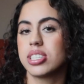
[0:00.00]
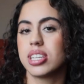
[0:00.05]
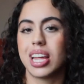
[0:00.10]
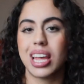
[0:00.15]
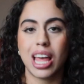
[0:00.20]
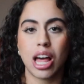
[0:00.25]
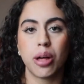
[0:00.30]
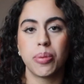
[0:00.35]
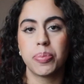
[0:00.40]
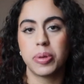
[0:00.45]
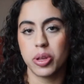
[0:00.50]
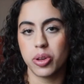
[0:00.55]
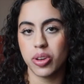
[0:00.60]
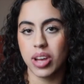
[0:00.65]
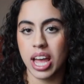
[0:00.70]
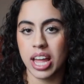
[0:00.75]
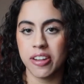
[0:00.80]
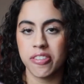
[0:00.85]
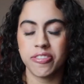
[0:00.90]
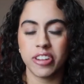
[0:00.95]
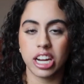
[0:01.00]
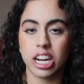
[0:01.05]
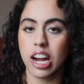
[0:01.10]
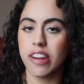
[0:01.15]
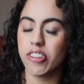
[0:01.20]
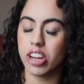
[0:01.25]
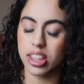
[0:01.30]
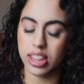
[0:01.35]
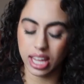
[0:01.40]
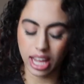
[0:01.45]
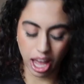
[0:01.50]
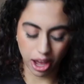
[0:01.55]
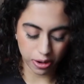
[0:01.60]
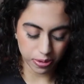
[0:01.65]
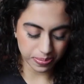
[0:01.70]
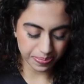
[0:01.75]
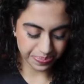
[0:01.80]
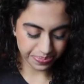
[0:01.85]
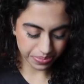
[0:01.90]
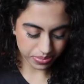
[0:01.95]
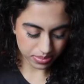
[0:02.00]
to like help you kind of figure everything out.